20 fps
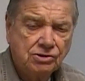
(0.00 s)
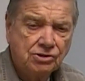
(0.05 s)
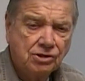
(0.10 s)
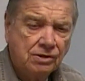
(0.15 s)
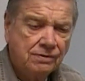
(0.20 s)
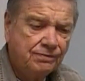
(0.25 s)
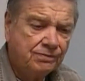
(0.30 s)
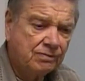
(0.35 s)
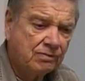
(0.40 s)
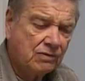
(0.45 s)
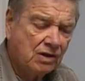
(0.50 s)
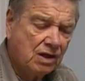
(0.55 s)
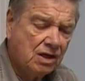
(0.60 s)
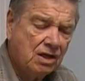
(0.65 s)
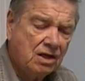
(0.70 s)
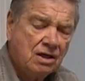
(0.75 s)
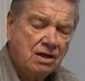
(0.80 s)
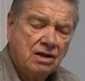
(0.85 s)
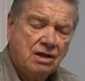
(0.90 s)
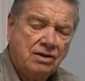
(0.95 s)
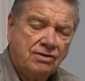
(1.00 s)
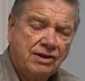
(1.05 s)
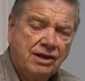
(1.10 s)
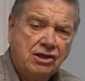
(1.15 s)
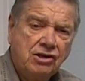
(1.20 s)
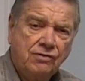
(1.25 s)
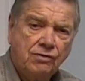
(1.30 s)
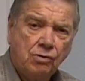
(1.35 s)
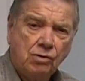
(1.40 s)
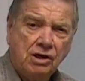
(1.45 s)
So
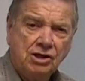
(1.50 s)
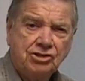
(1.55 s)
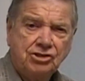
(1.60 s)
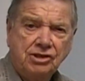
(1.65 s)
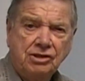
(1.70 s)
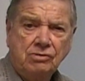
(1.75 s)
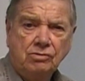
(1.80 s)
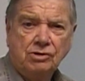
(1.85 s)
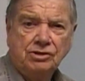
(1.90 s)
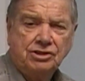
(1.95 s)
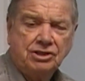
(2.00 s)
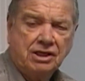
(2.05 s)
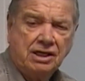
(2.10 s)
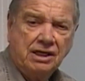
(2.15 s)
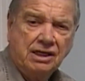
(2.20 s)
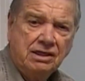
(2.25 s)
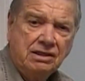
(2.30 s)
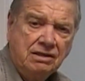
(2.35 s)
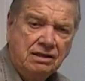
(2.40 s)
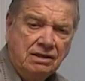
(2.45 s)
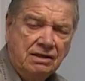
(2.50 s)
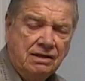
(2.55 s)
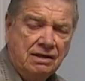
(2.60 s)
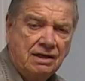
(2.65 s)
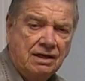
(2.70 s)
thank you for watching once again.